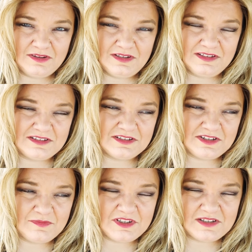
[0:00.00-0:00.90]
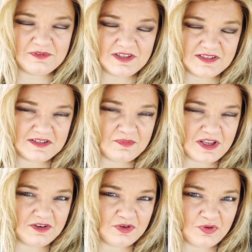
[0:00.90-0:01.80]
This is going to be something that's
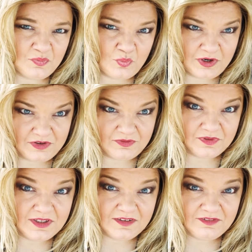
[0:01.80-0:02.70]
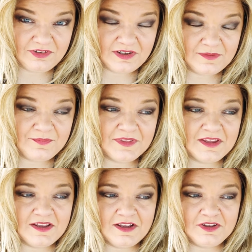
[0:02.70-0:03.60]
dependent on where you live.
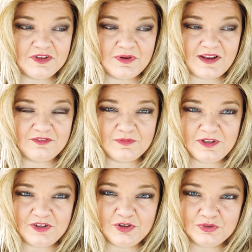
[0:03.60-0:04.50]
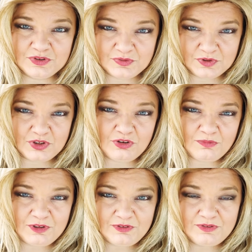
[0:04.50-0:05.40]
You have to be close to a
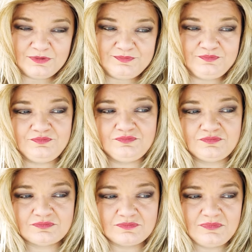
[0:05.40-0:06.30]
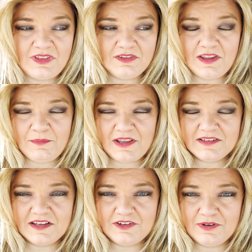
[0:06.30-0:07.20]
terminal. They may
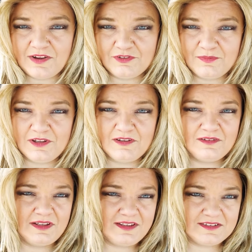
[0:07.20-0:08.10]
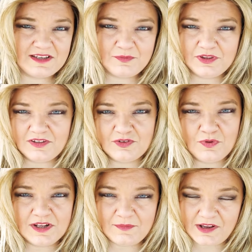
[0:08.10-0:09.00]
say you have to be, like, say, within
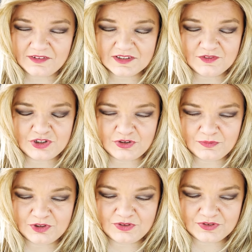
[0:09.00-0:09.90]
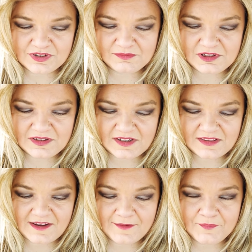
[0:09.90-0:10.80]
20 miles of a terminal or something like
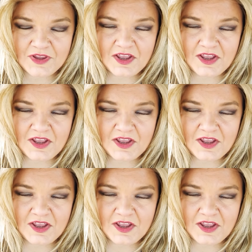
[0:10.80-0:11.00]
that.